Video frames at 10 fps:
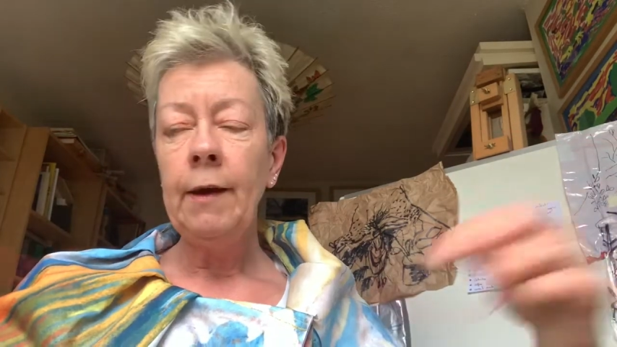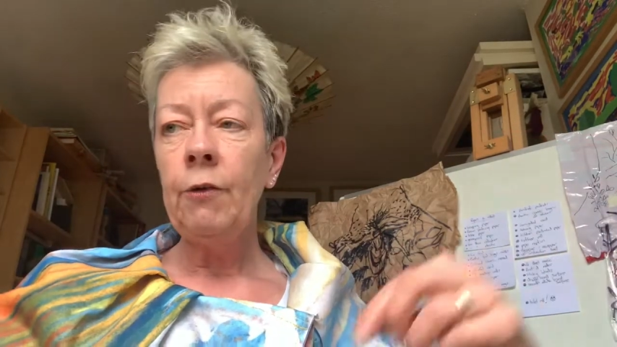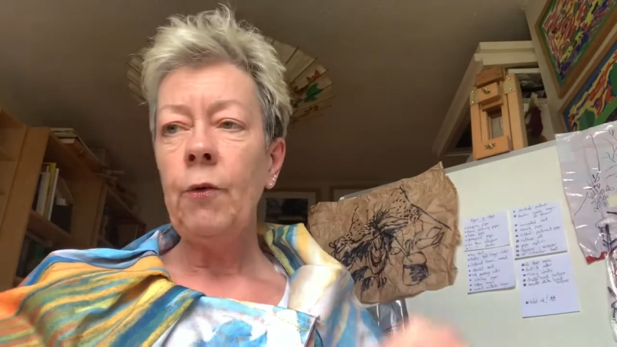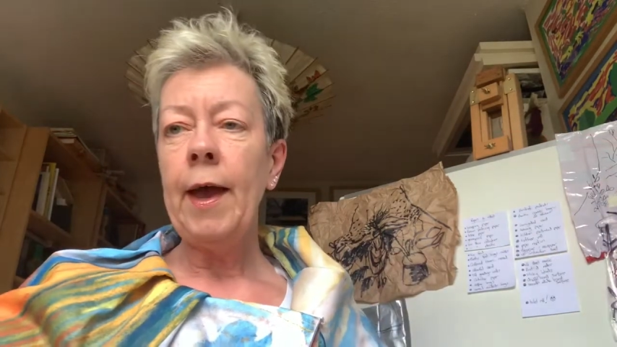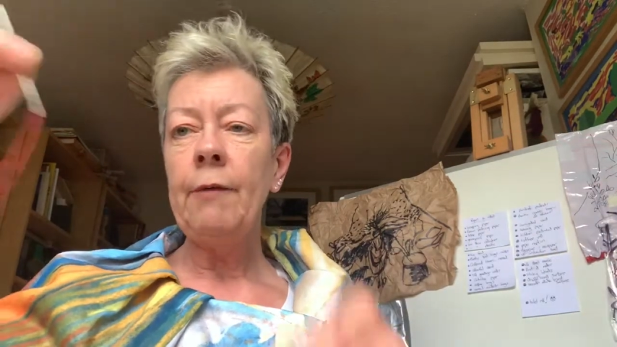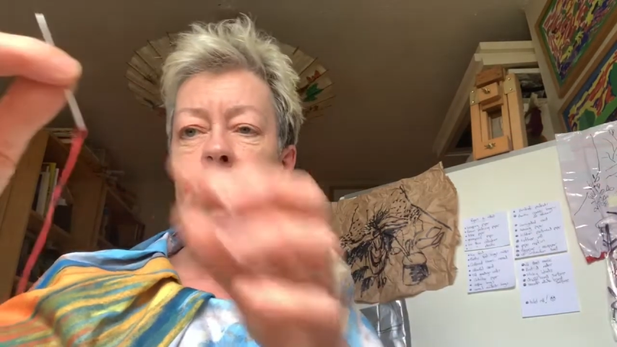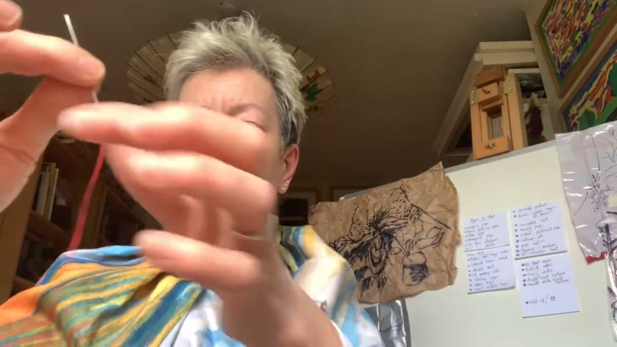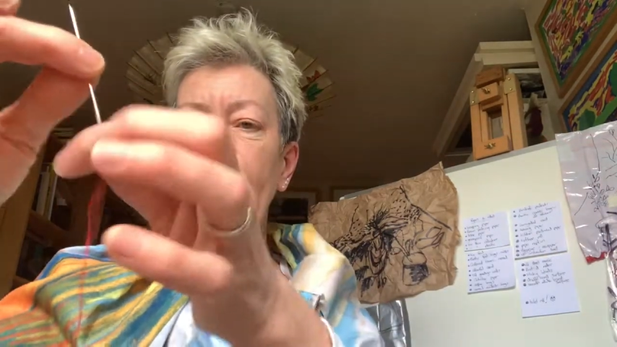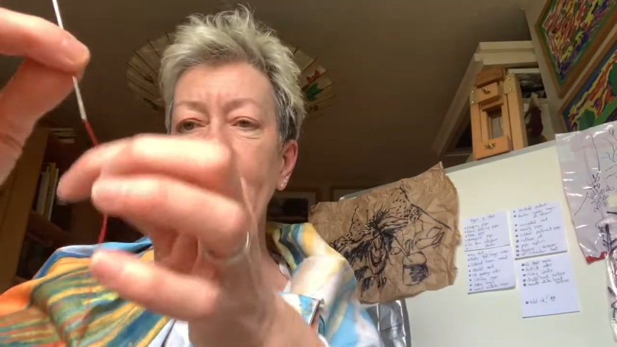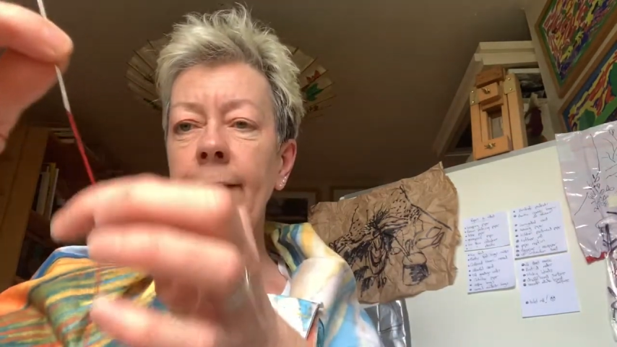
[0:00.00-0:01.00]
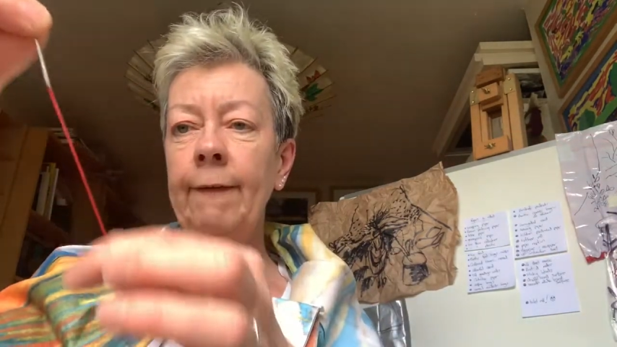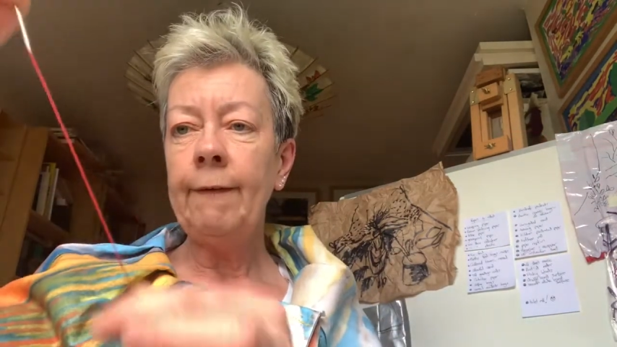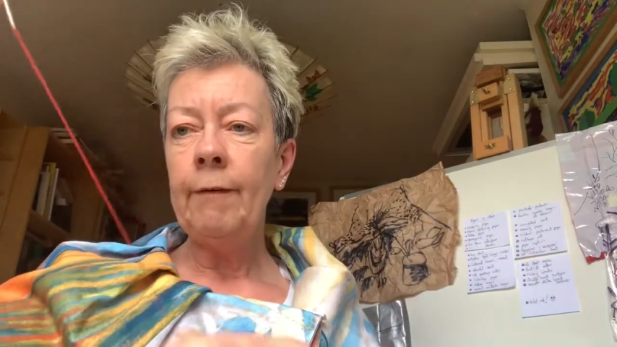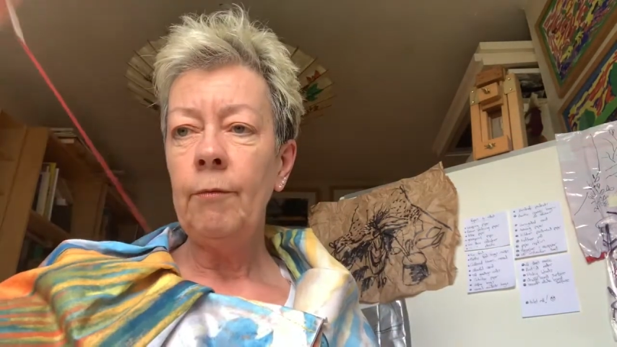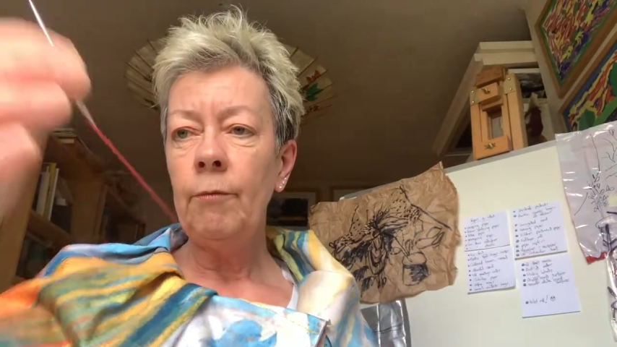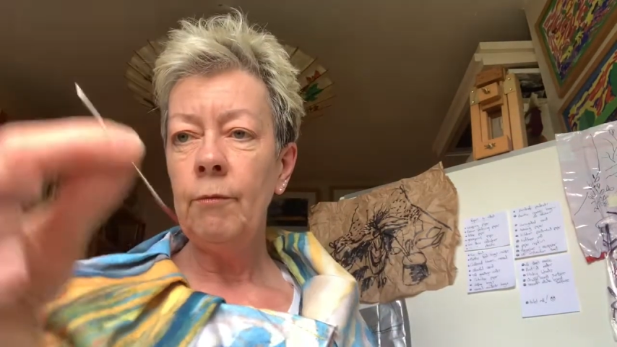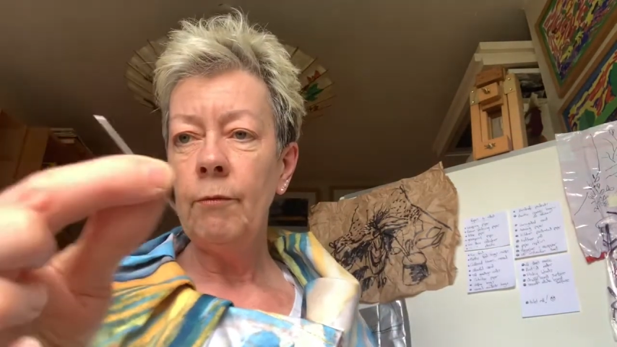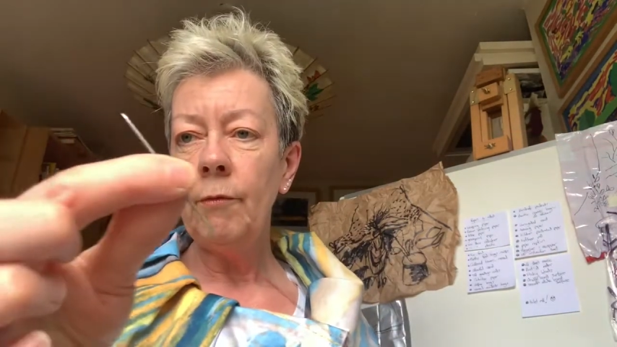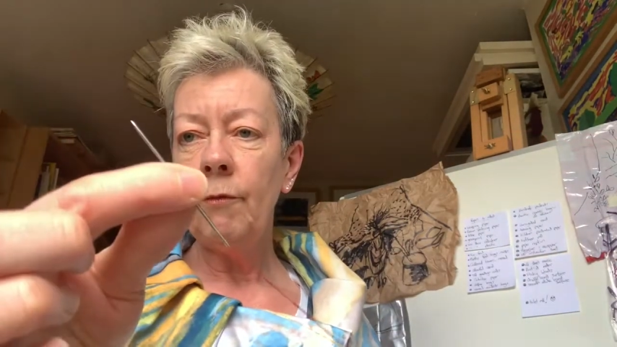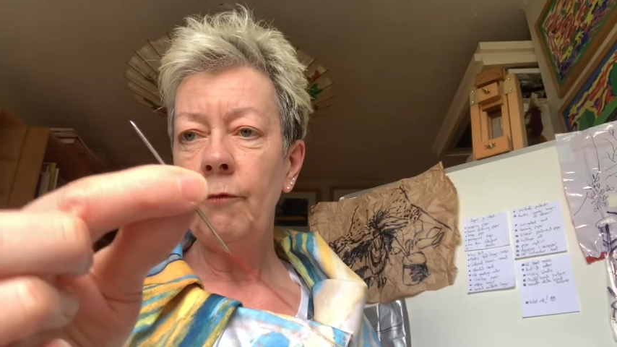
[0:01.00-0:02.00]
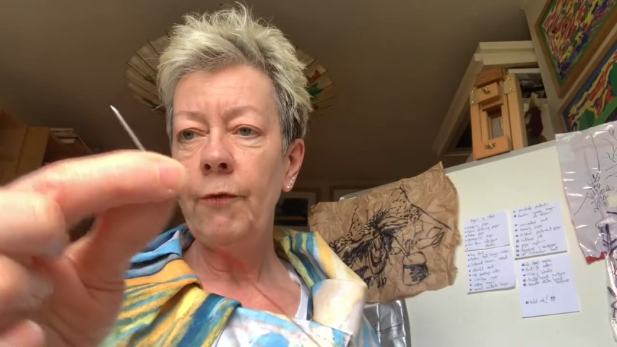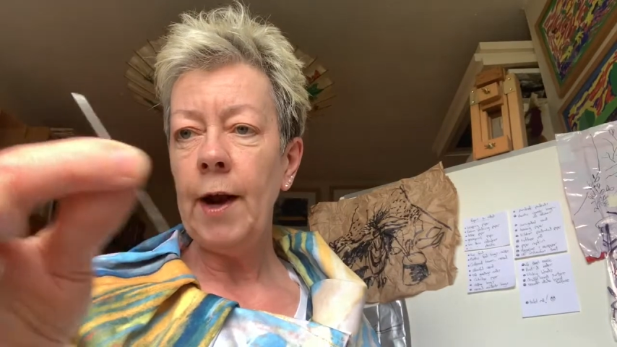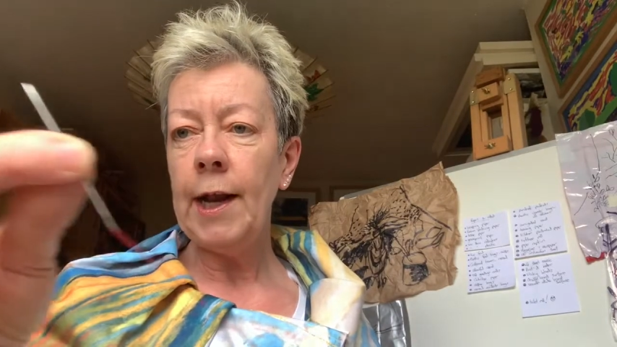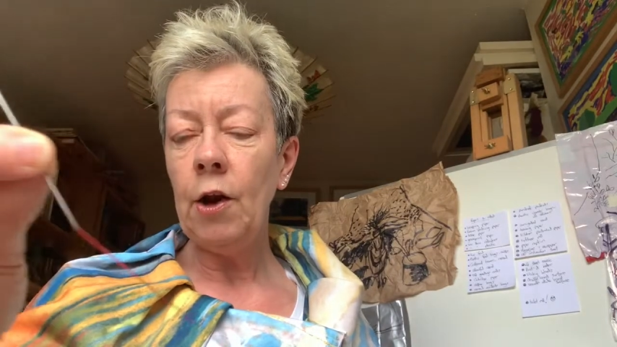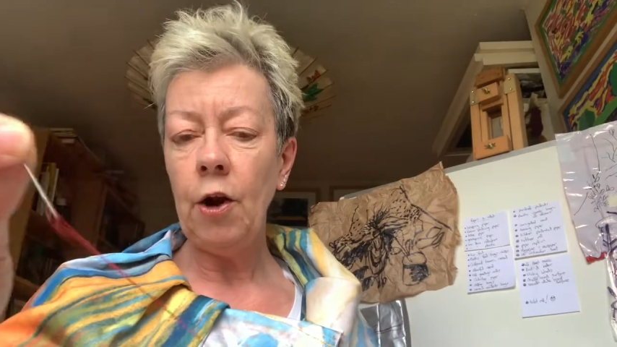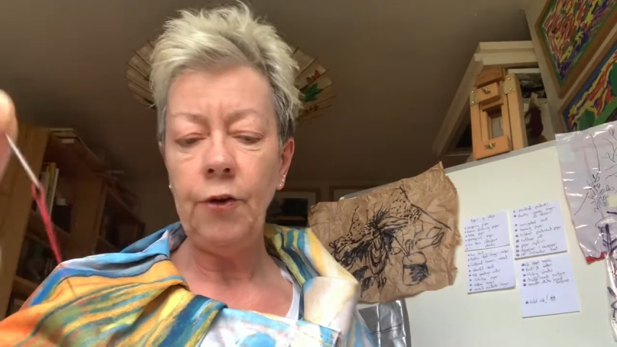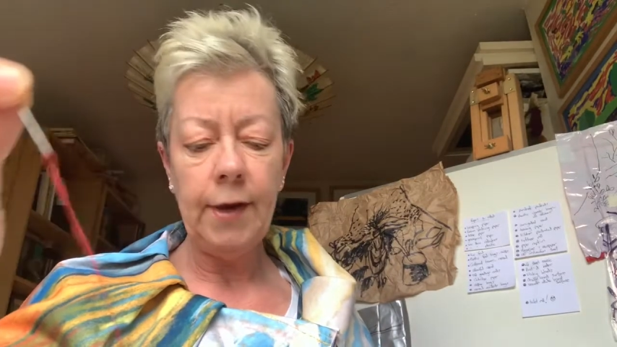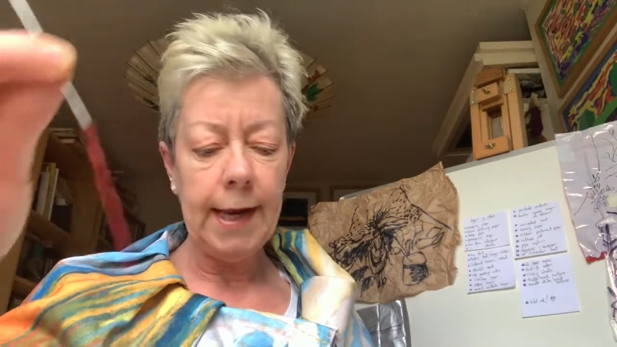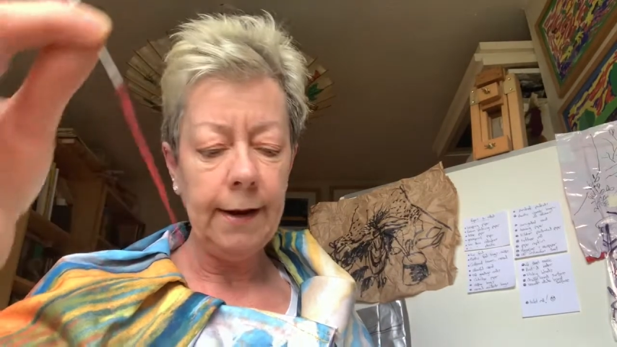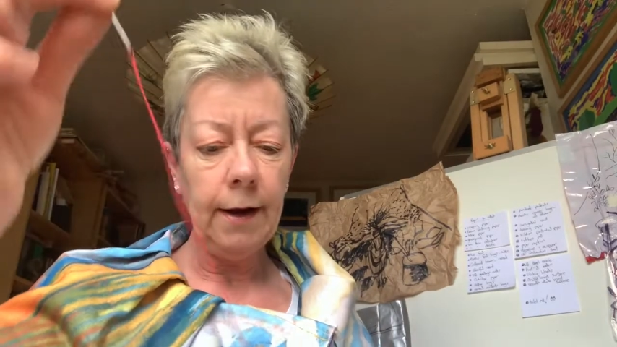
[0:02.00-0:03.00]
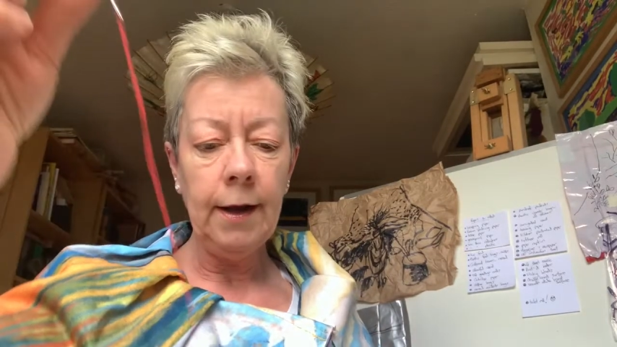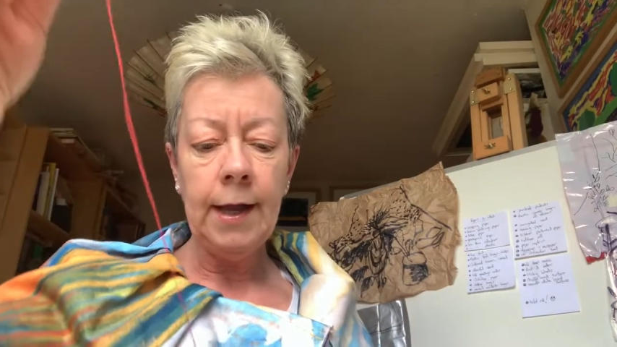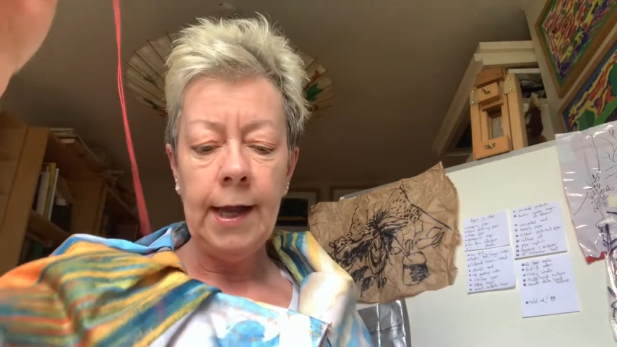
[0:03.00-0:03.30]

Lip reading: So I have thread this fairly large needle,